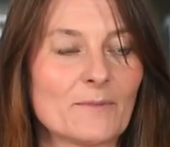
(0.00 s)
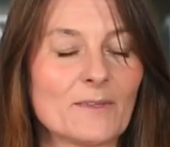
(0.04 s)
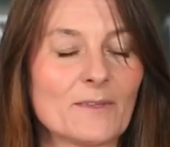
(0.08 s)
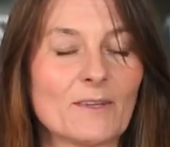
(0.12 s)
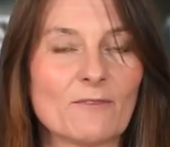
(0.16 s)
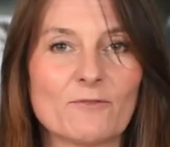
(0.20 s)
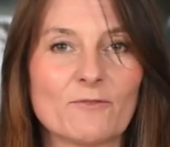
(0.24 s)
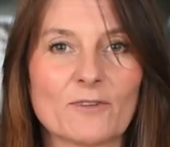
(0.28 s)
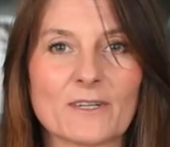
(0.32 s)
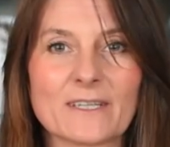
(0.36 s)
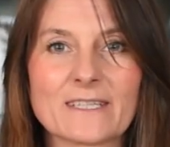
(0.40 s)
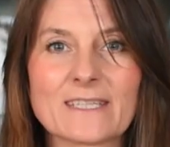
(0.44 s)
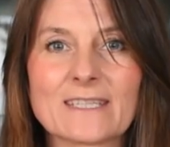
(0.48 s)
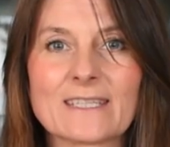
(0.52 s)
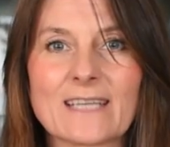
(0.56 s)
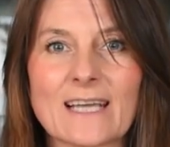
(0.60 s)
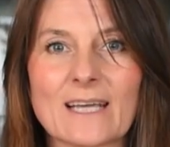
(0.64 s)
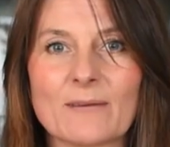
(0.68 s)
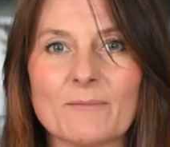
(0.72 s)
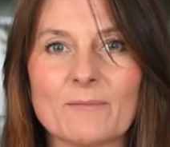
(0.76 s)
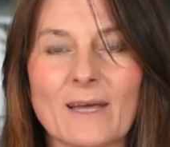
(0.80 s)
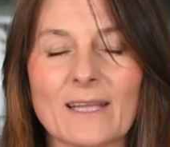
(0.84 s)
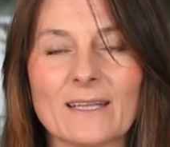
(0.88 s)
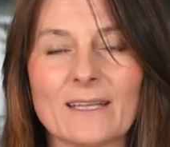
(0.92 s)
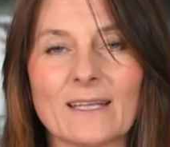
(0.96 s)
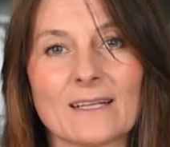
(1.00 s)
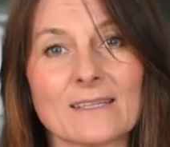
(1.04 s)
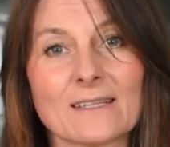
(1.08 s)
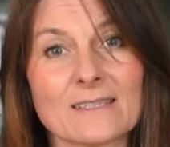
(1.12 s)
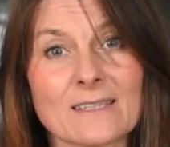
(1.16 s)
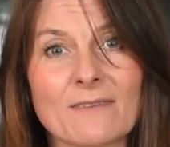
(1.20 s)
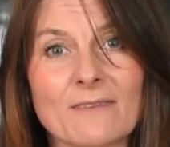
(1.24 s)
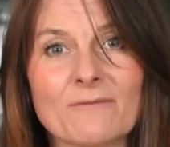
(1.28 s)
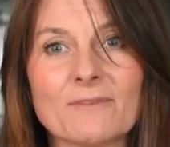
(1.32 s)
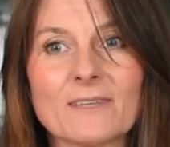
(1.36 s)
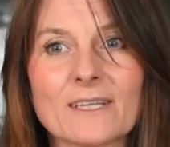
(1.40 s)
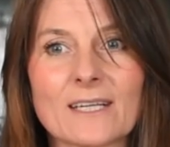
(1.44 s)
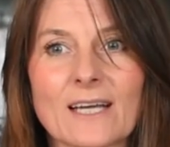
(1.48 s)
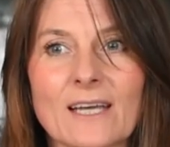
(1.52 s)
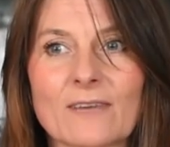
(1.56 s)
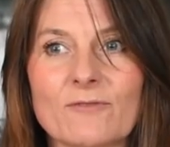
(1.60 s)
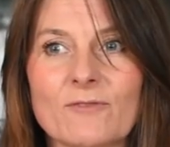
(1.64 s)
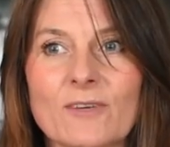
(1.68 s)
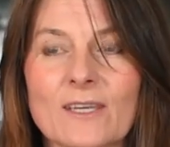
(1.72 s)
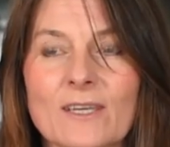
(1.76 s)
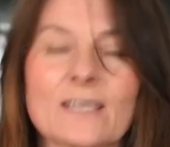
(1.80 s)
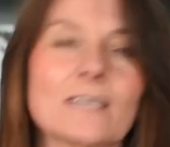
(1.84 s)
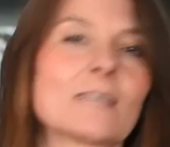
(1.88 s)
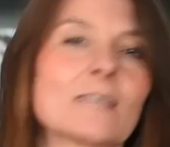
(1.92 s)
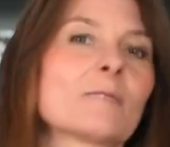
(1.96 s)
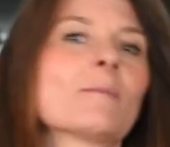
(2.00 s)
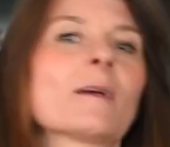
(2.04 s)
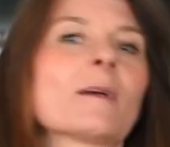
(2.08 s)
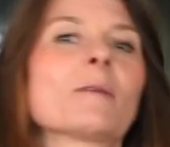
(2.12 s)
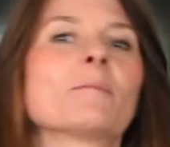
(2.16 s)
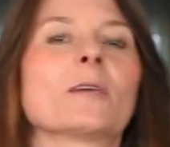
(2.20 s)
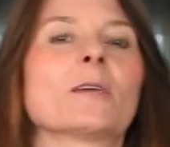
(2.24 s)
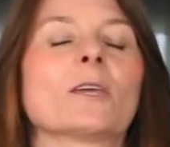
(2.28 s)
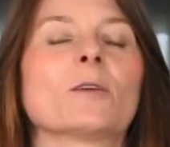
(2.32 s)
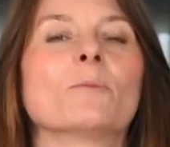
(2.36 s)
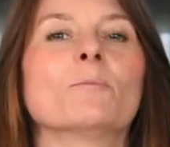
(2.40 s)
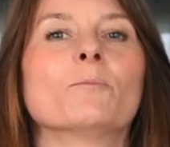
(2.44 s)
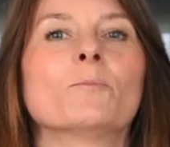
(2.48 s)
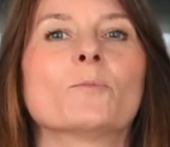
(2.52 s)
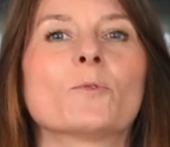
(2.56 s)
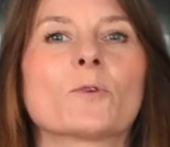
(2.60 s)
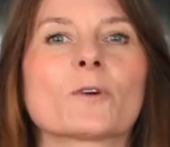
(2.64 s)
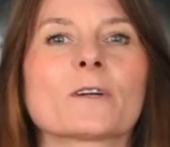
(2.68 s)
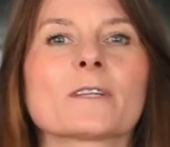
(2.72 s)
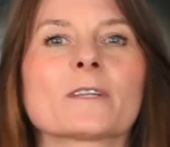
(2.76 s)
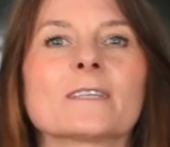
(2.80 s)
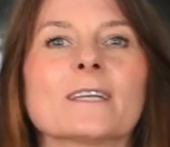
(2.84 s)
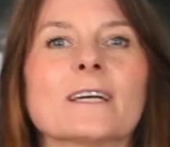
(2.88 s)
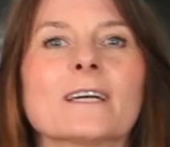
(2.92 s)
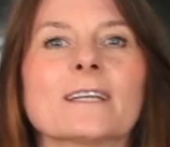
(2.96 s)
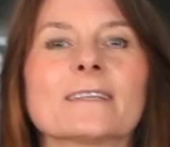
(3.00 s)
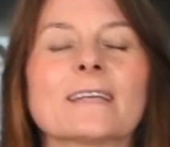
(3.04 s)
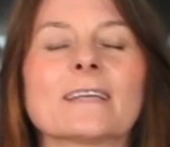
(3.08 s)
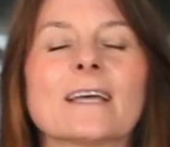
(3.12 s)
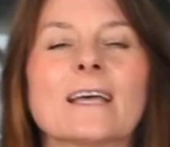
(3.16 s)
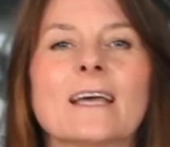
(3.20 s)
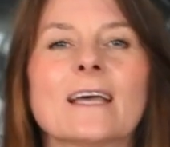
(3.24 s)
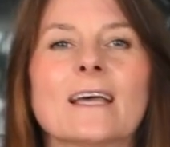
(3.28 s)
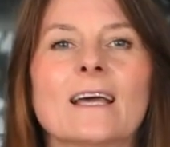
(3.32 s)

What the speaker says: the first segment, and something I think it may be important,